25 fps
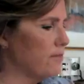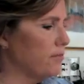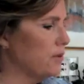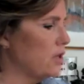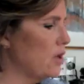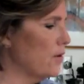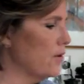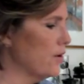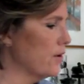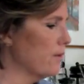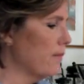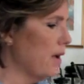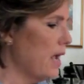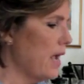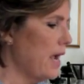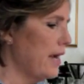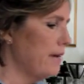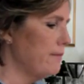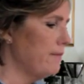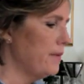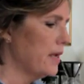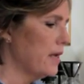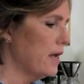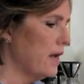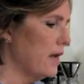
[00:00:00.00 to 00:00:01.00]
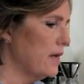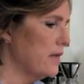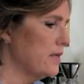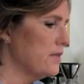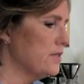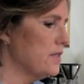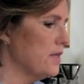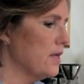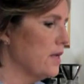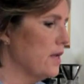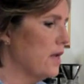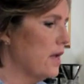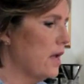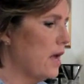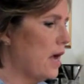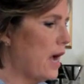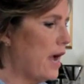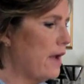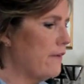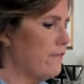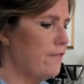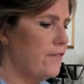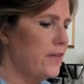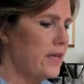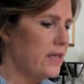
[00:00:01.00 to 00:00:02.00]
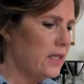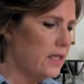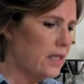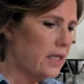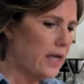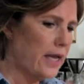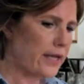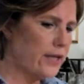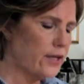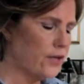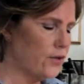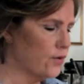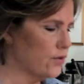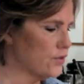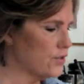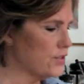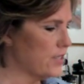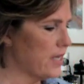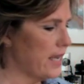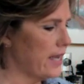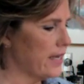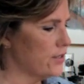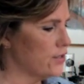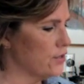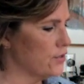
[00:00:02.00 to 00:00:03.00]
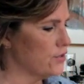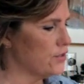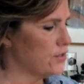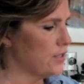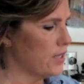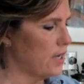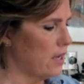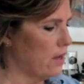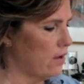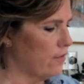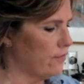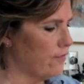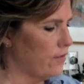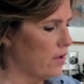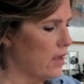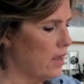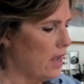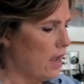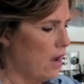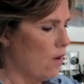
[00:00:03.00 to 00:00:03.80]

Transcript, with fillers: to blow your mind, because I feel like you're saying to yourself,